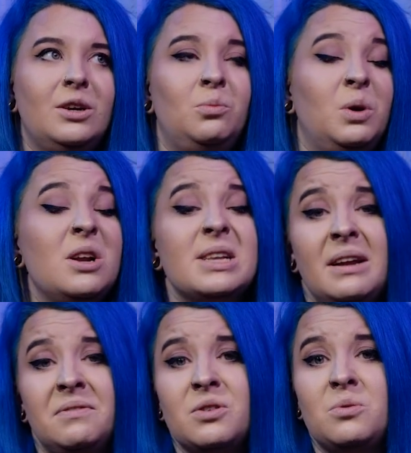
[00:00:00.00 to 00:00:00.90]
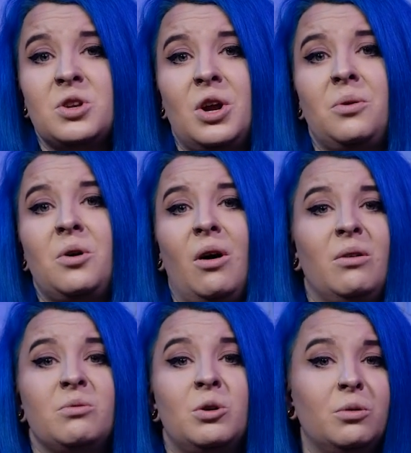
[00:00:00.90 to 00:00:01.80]
Windows 11's also
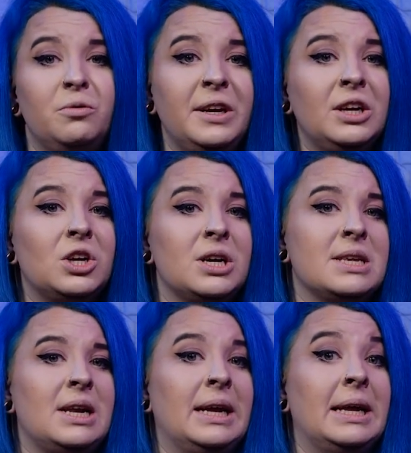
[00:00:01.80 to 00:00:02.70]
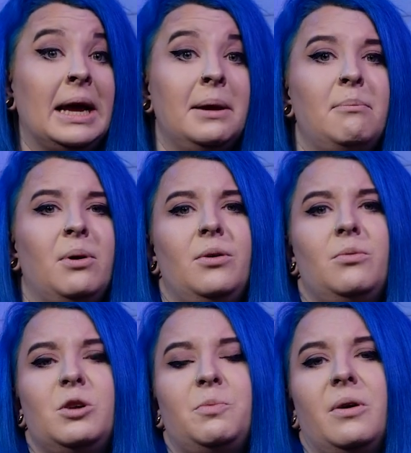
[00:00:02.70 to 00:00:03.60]
got cool features like game mode,
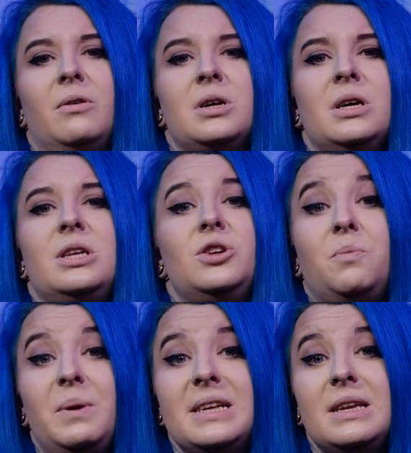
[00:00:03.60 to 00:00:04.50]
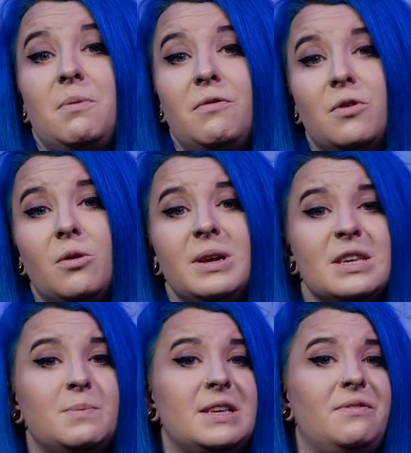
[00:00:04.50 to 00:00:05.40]
which prioritizes your PC performance
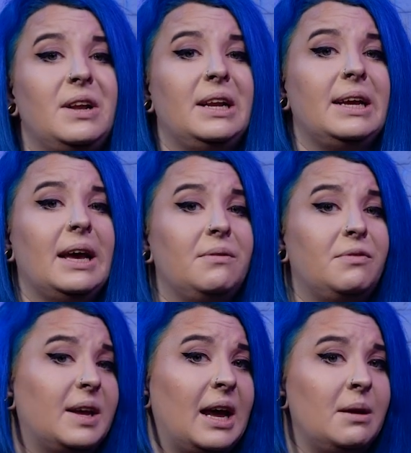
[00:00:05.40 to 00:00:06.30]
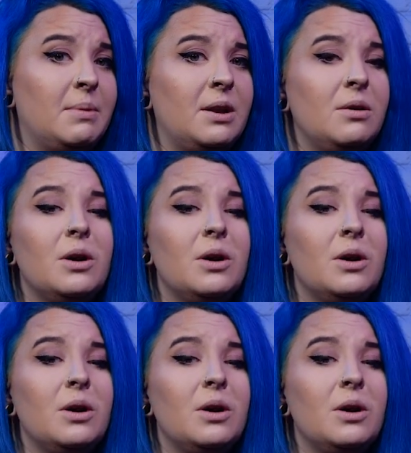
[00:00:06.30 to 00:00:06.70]
specifically for gaming,